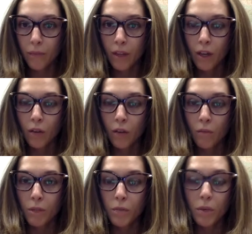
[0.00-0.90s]
which is
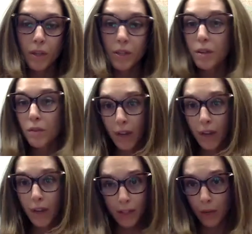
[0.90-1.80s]
really just a fancy way of
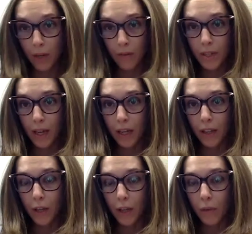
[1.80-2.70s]
saying that we've
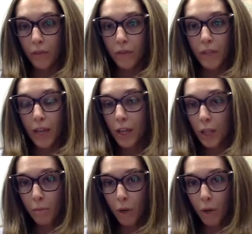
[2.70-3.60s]
taken the bone marrow
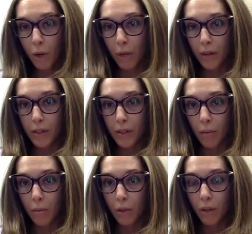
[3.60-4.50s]
sample
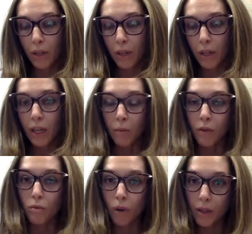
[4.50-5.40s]
and we've run it
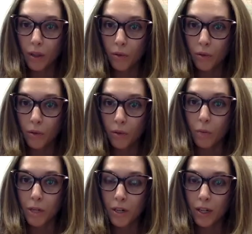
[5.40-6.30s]
through a machine
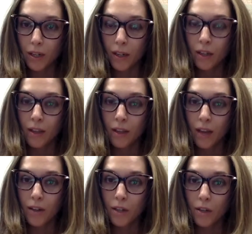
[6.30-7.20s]
that actually
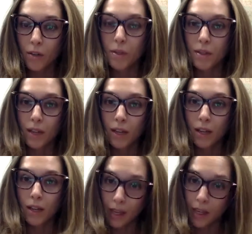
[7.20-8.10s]
uses laser
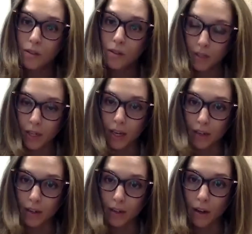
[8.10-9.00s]

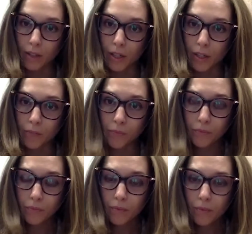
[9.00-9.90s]
technology
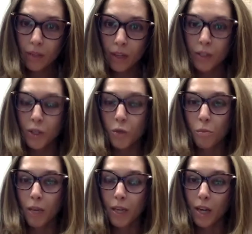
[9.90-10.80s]
to pick up
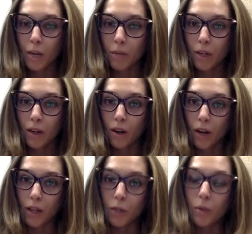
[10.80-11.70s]
on unique
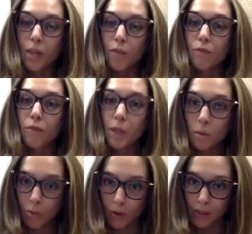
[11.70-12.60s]
fingerprints
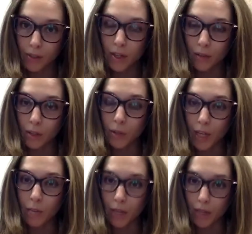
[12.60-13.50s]
of the
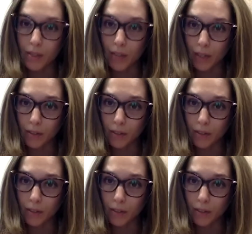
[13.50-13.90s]
leukemia cells.